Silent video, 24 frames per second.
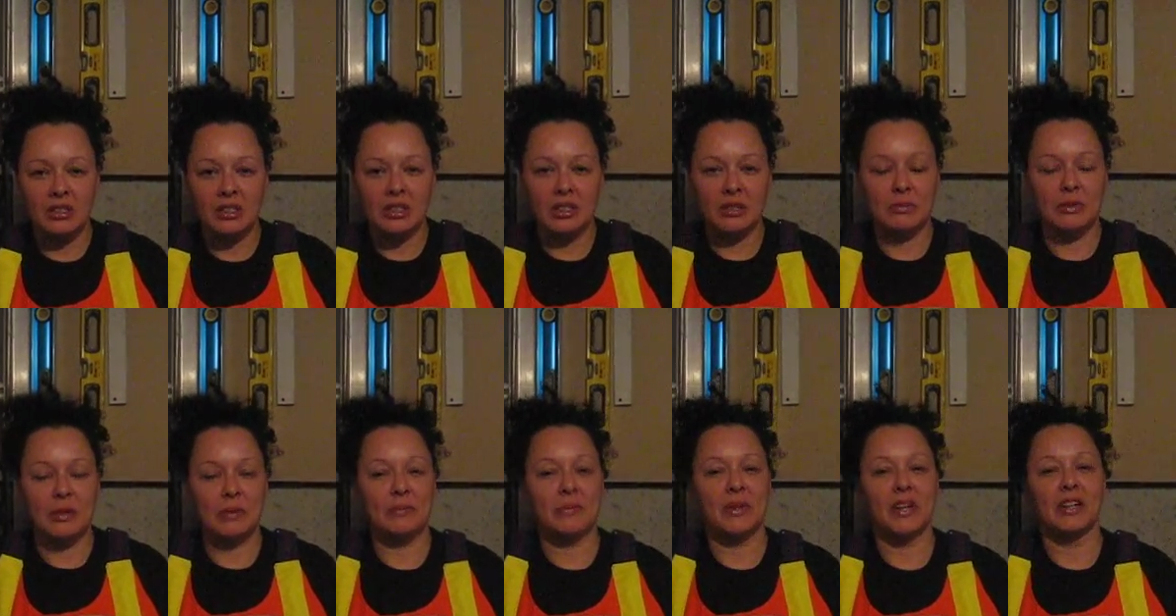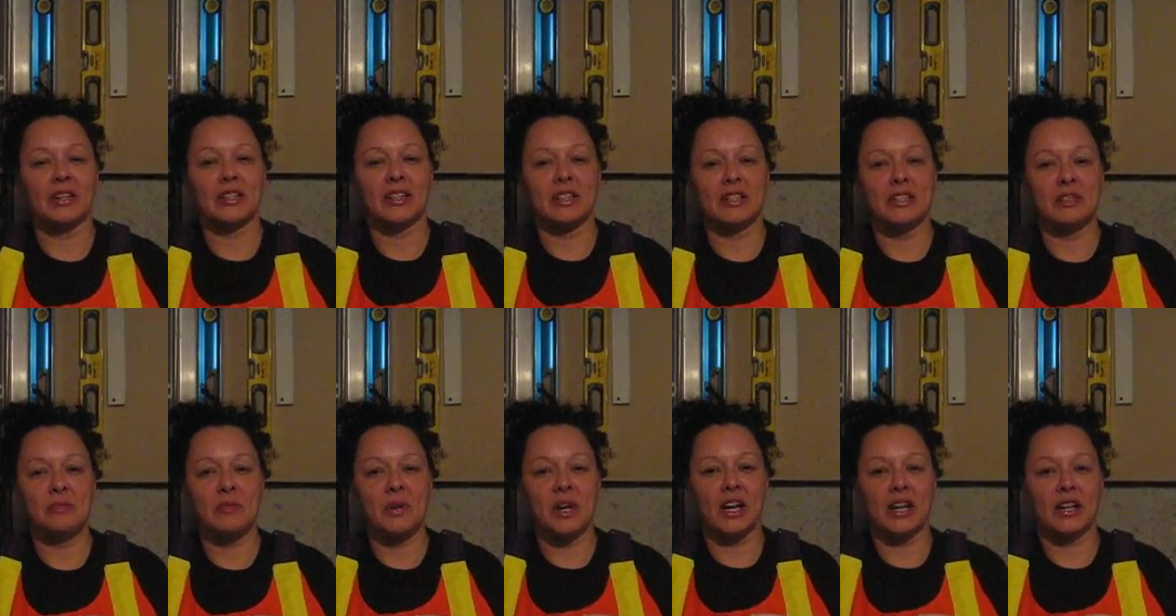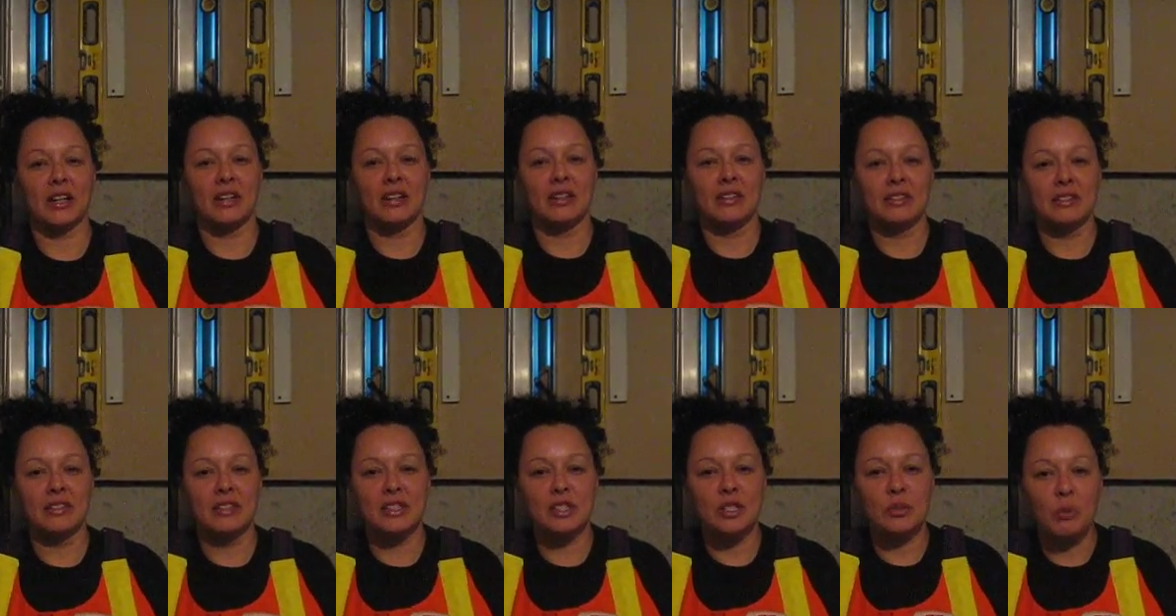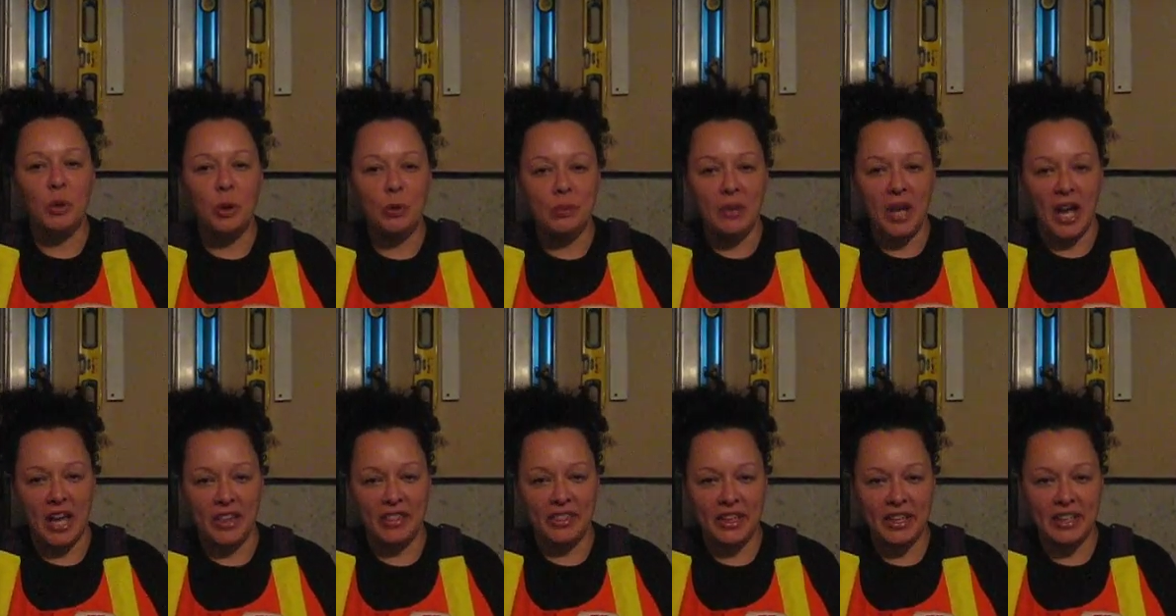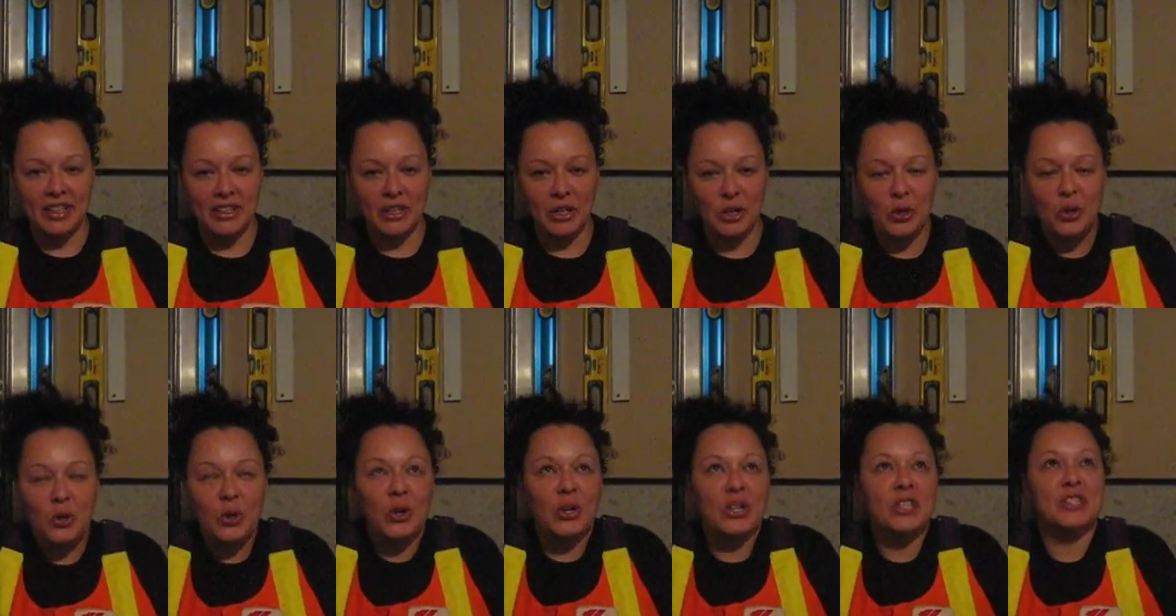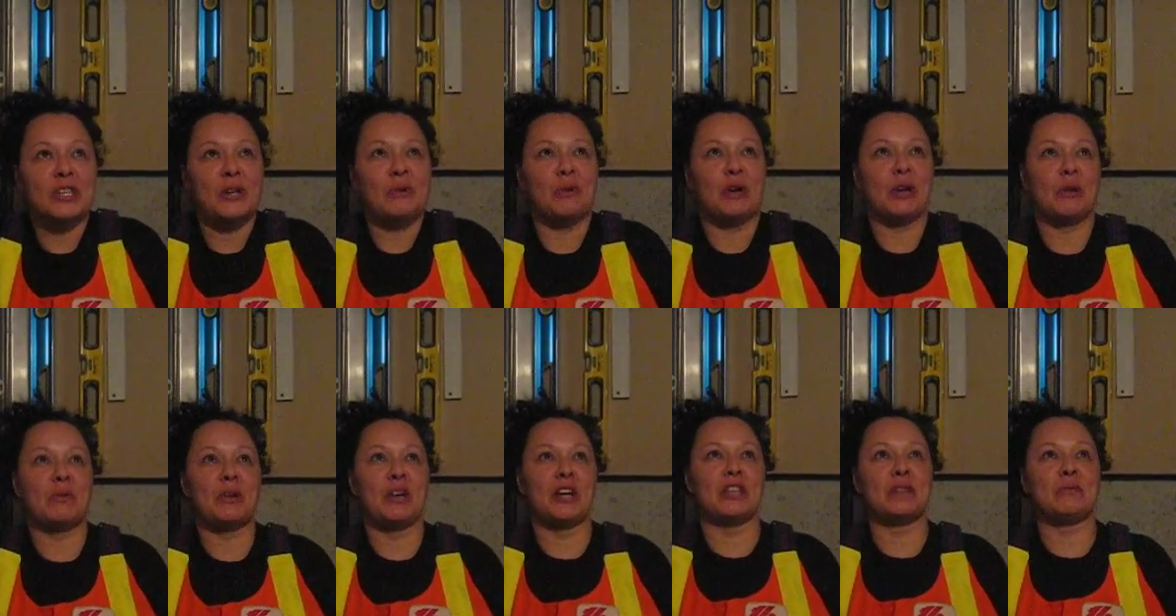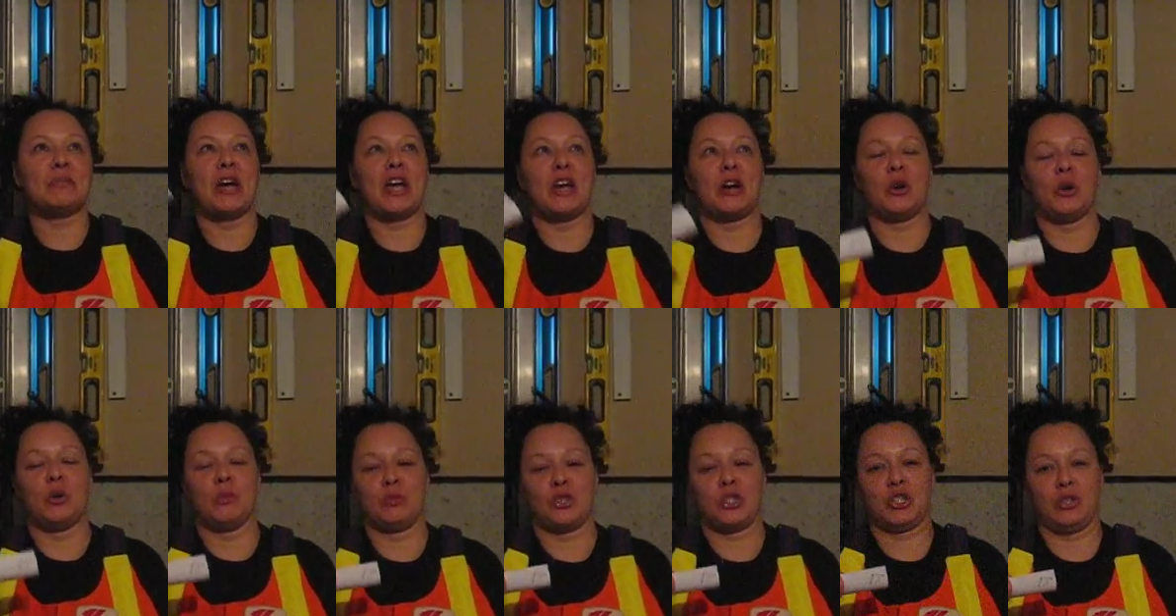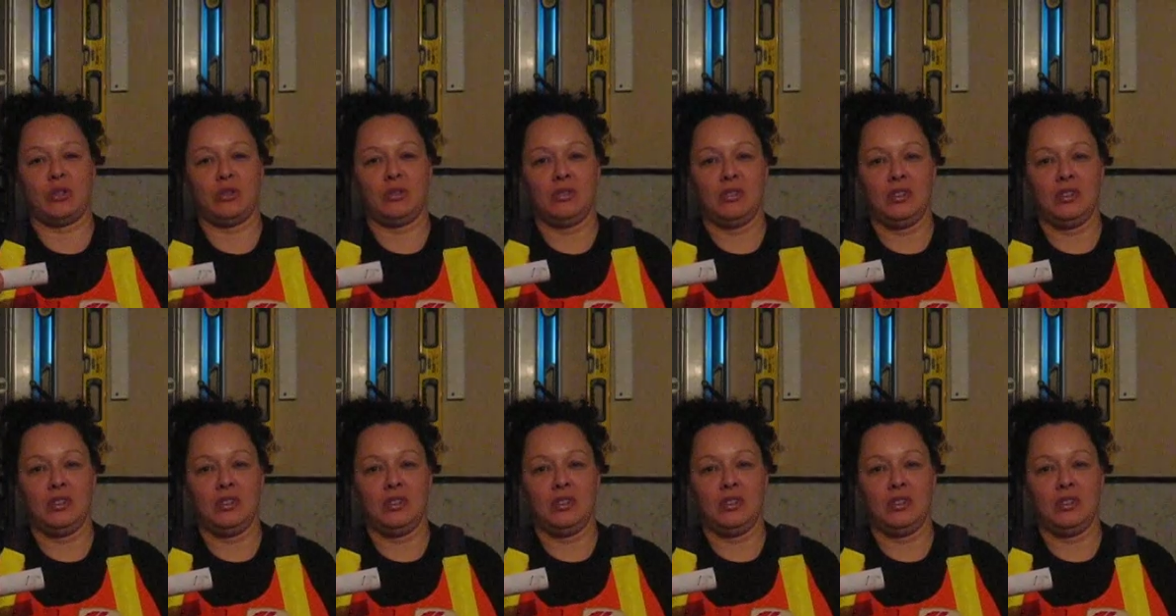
I'm like, Marilyn, come on. Is the Pope Catholic? Of course I want to be on the Mike Holmes show.